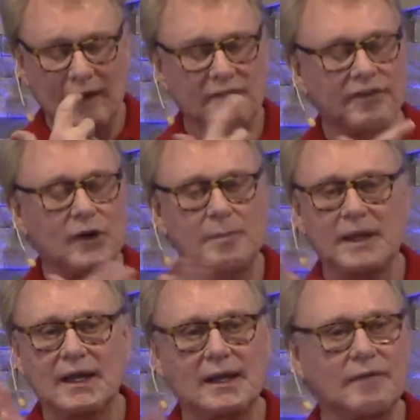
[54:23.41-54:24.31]
in the very
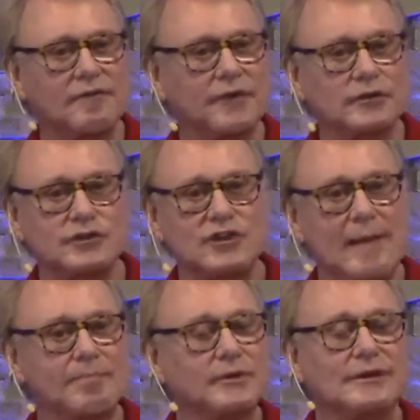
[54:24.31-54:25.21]
beginning of the first
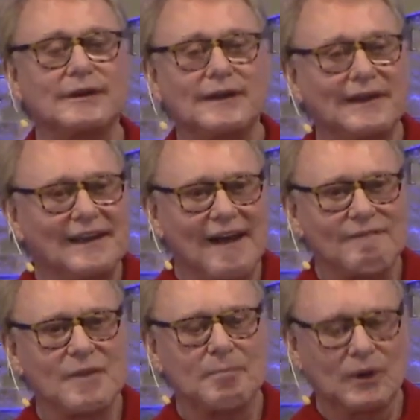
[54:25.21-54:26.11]
chapter of
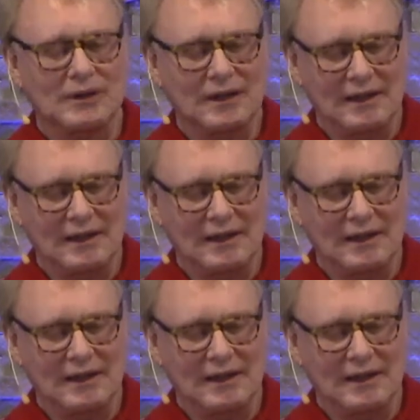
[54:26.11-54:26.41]
the book